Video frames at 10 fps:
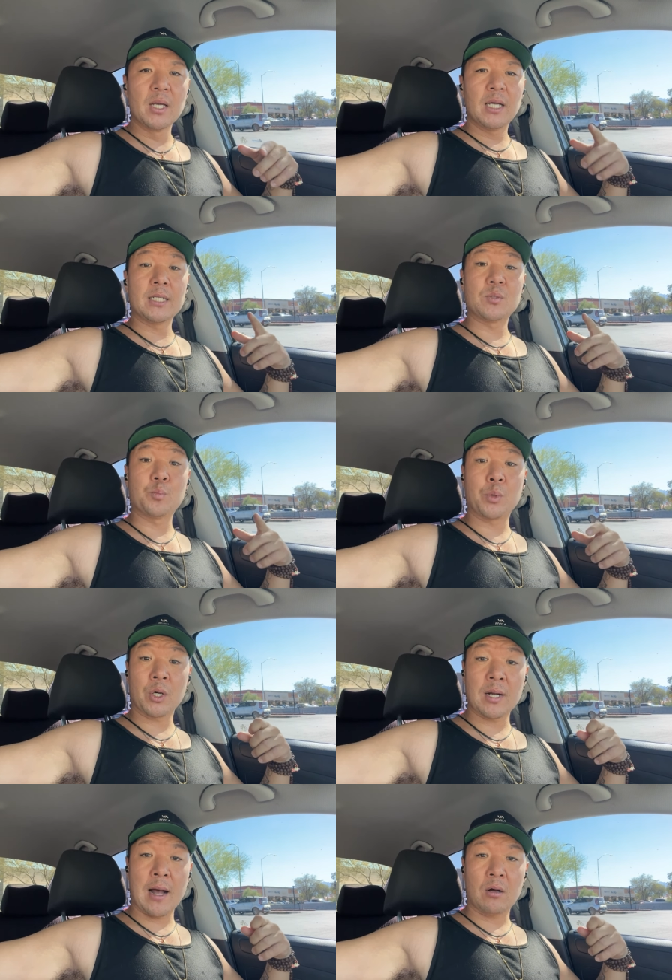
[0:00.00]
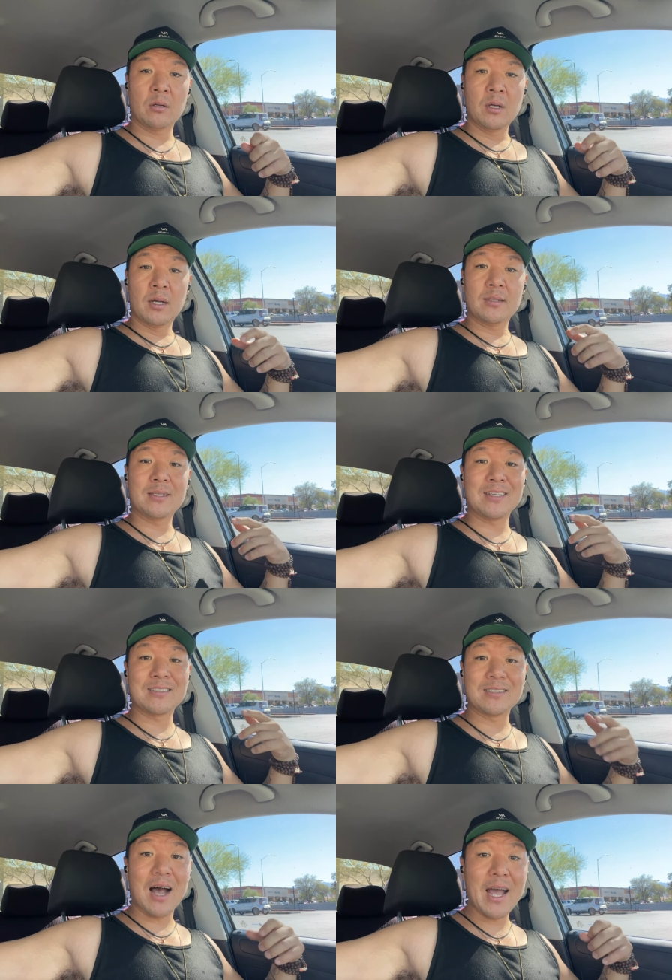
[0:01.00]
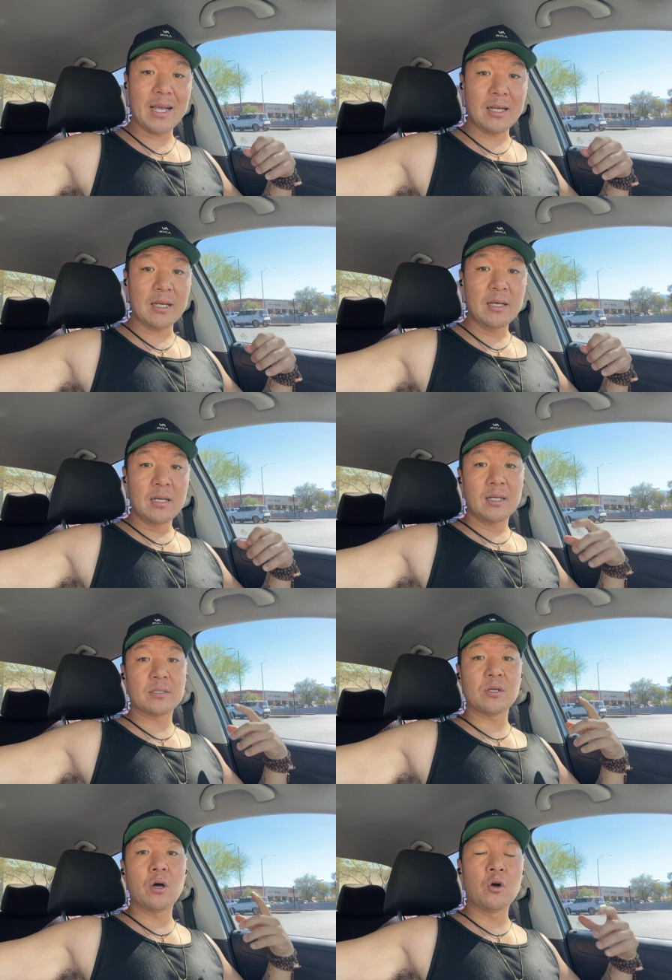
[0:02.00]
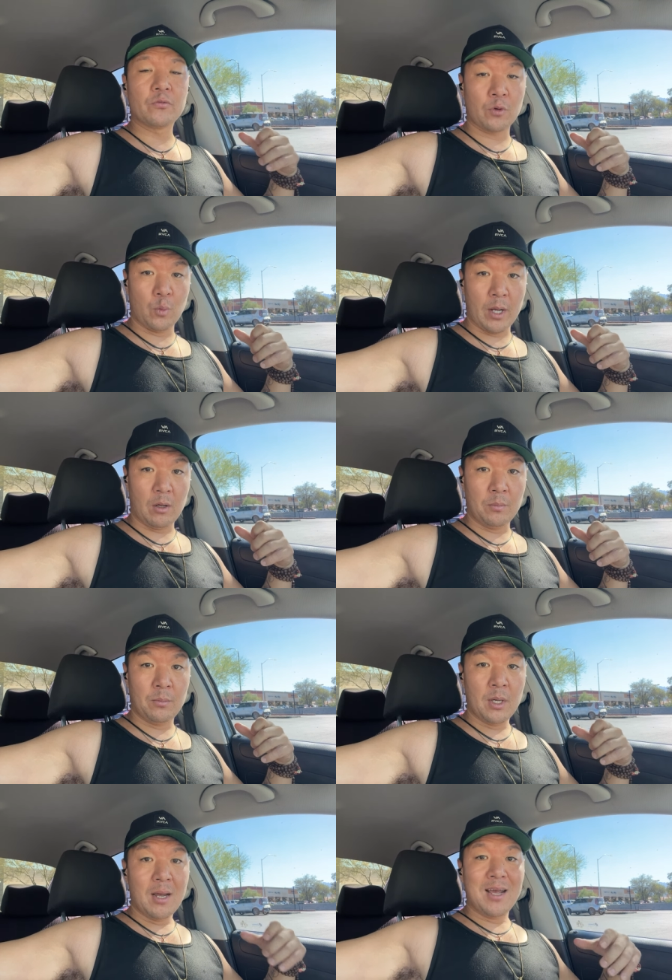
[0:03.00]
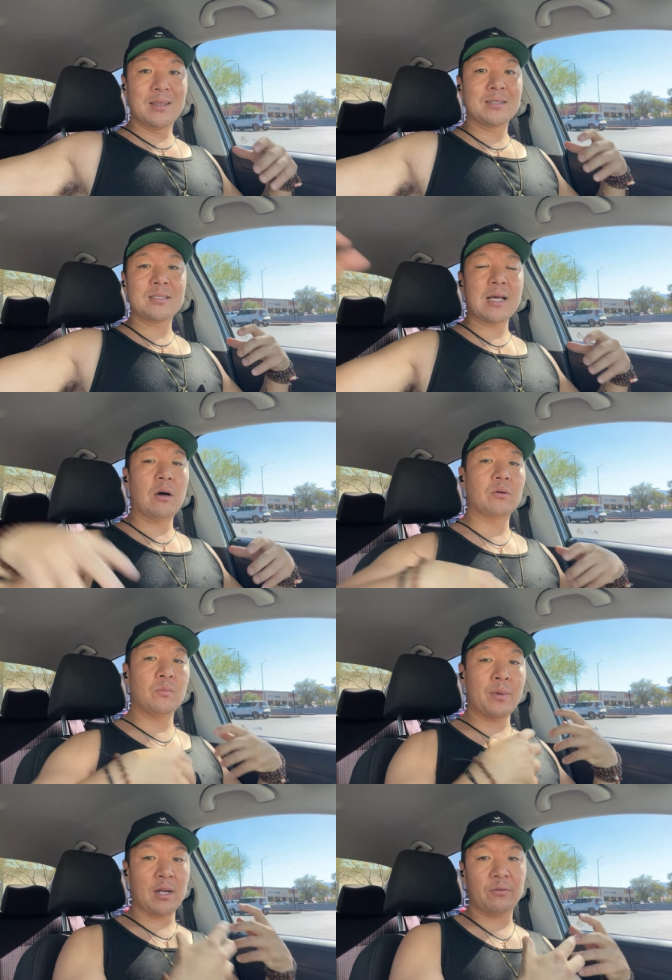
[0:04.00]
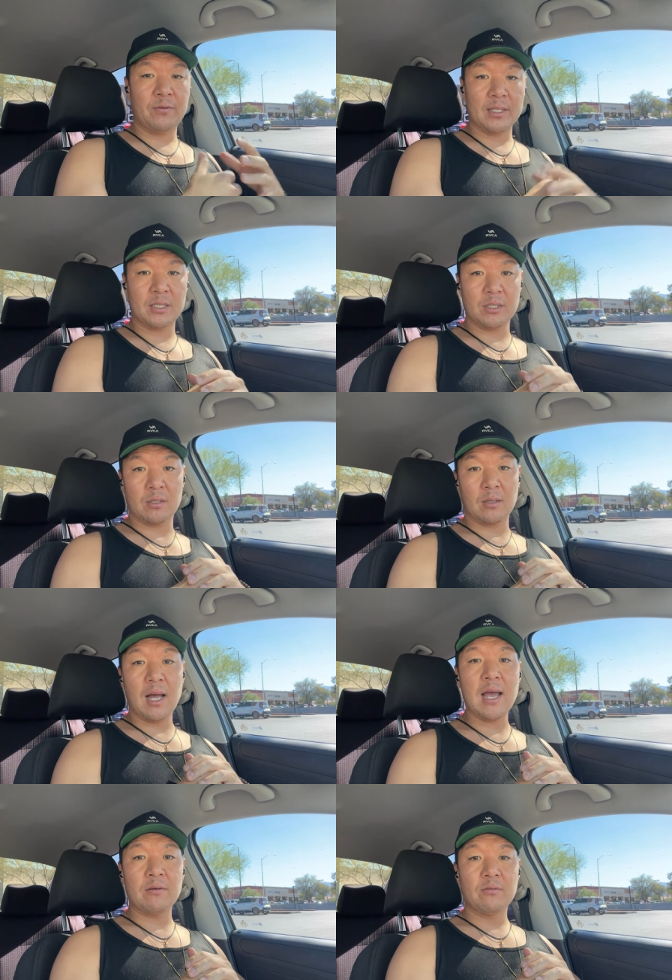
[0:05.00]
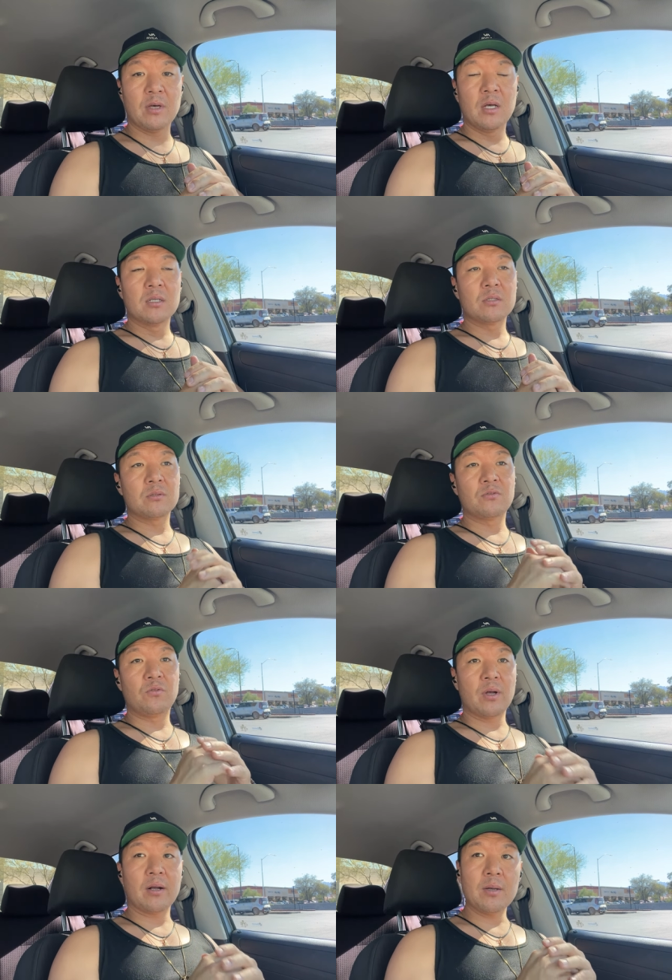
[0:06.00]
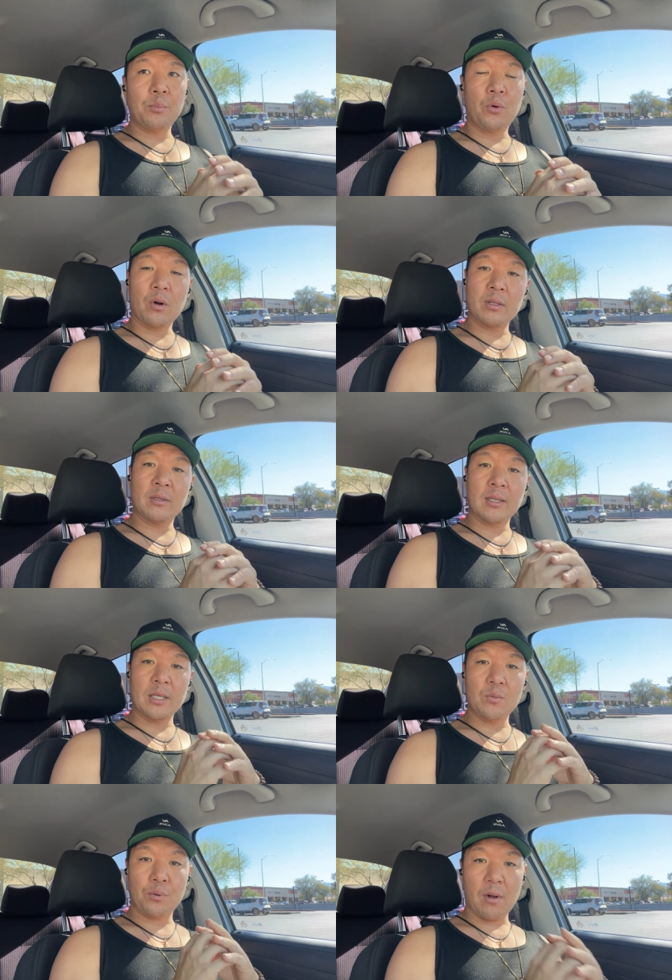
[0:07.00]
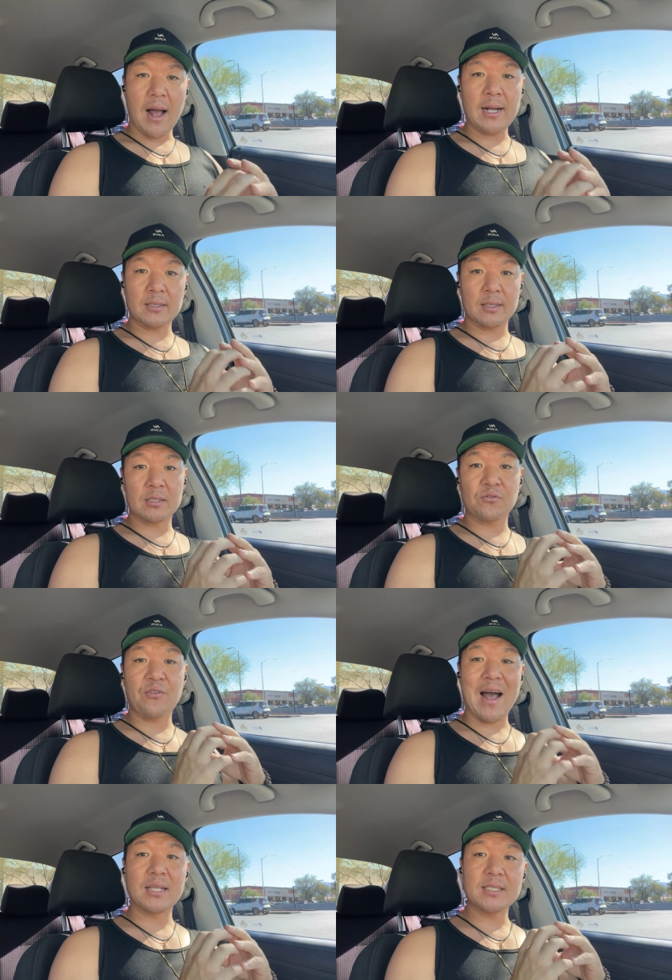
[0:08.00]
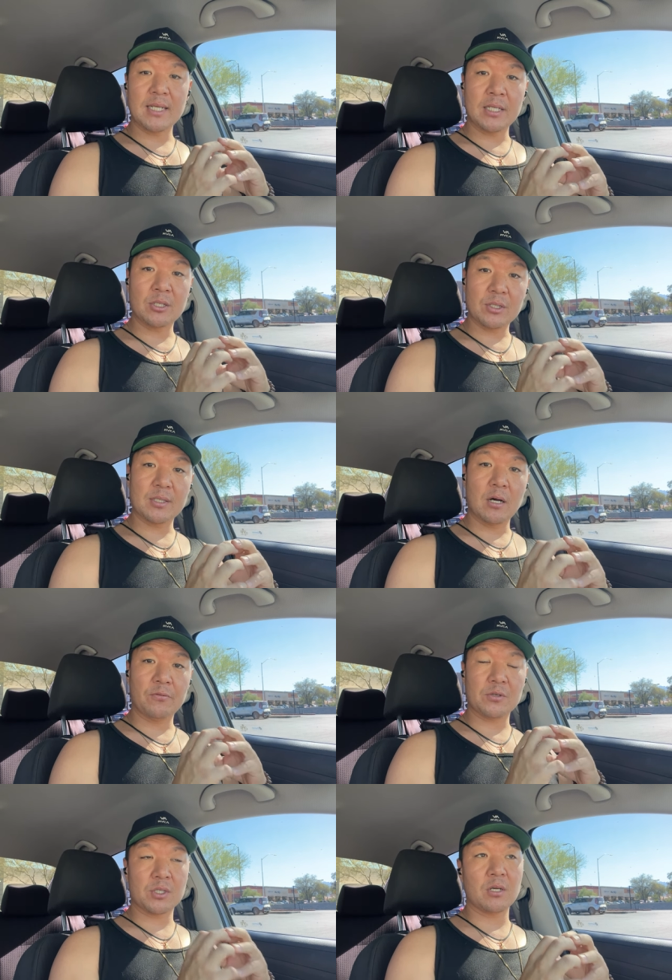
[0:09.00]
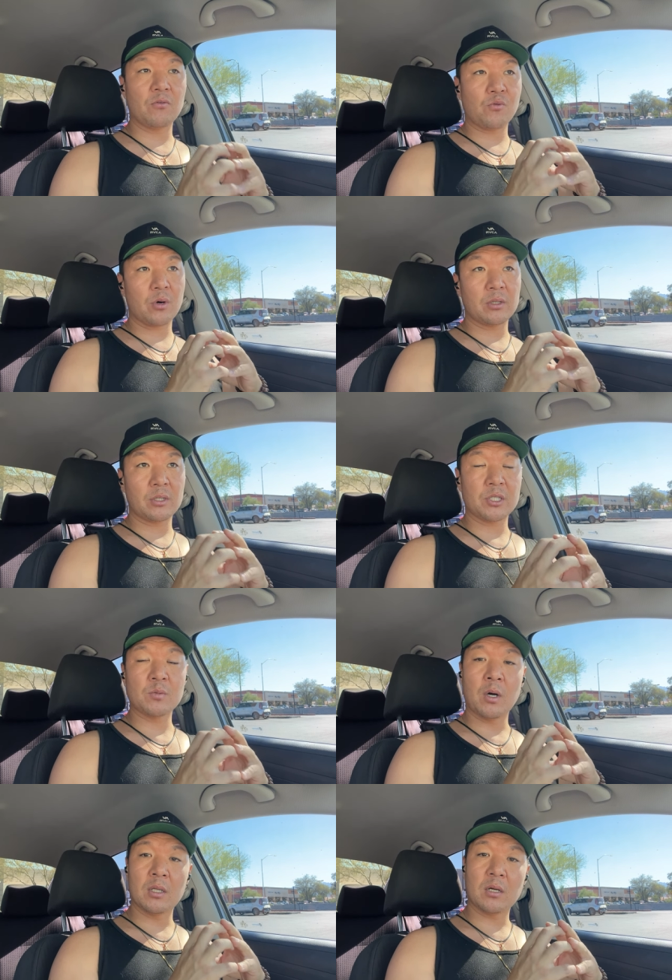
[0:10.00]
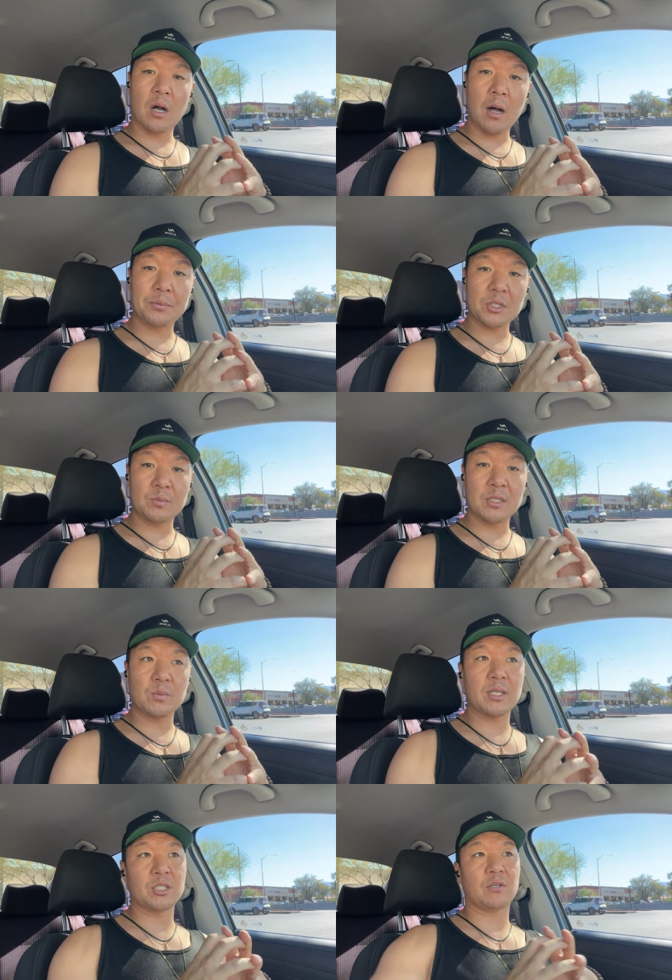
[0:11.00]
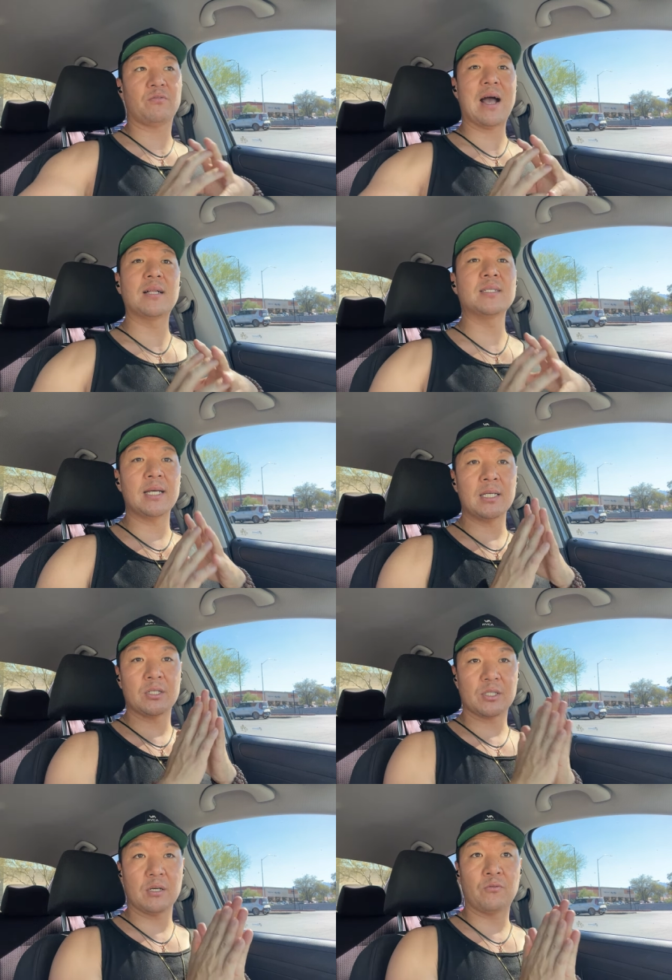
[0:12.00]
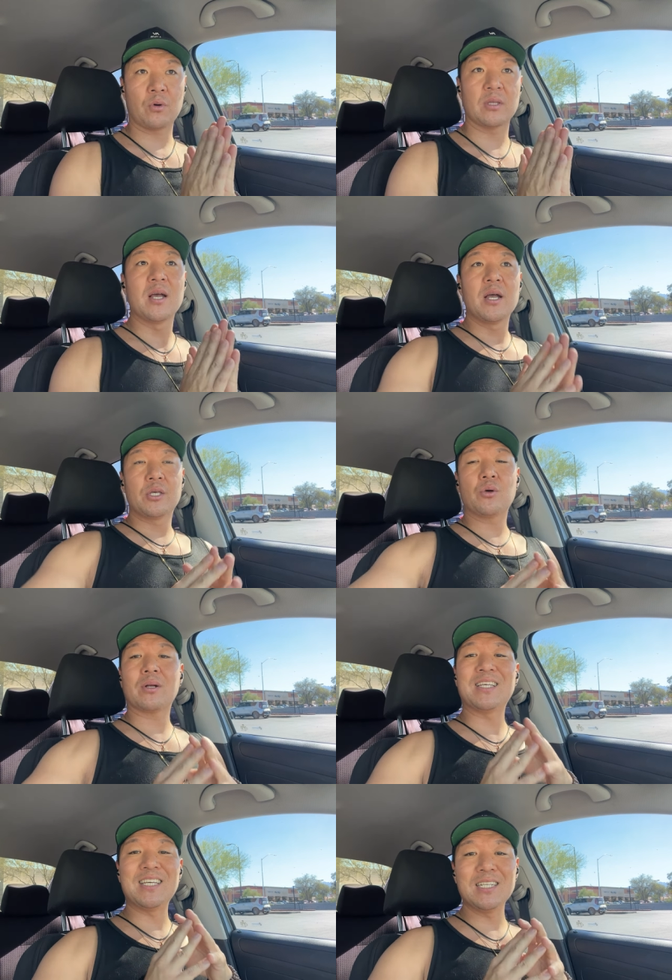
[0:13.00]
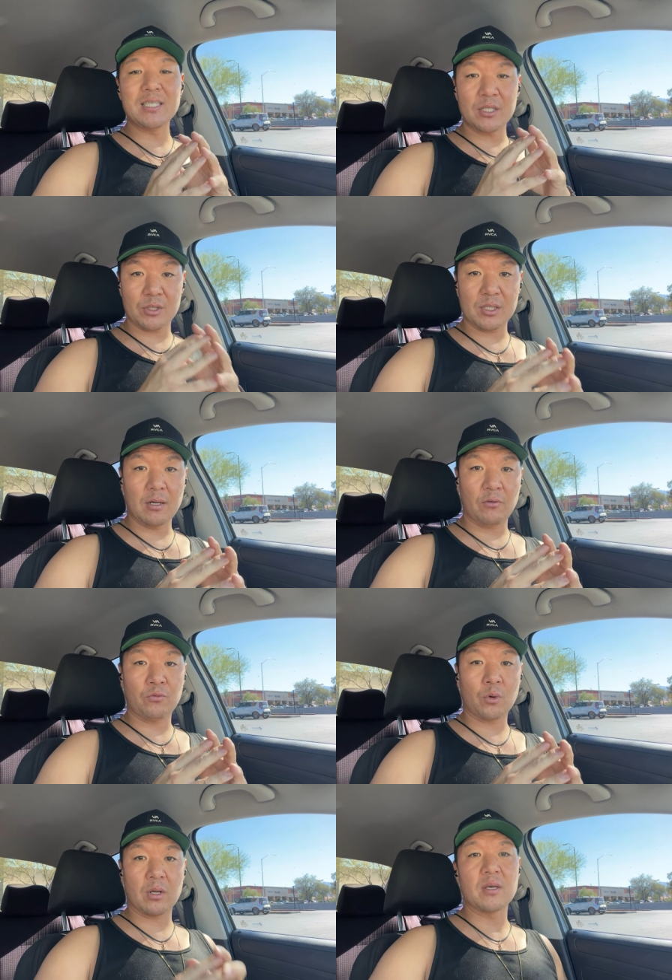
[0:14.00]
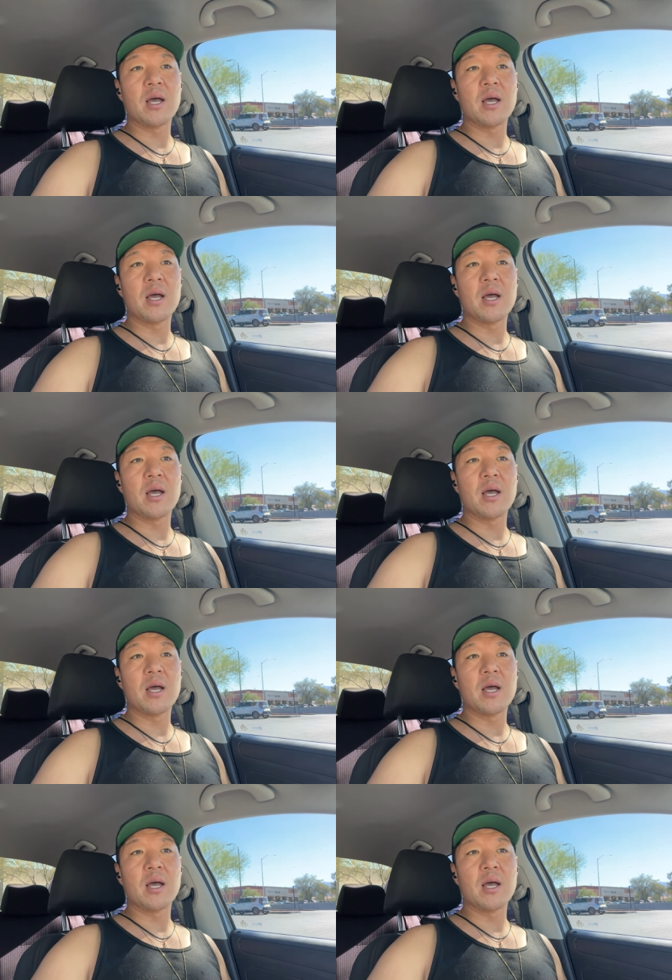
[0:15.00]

It's burnout, it's anxiety, it's overwhelm. And this is how it'll manifest in your life. So it's very important that you practice validating yourself, your self-worth, your small accomplishments because you're validating your self-worth. You're healing your self-worth.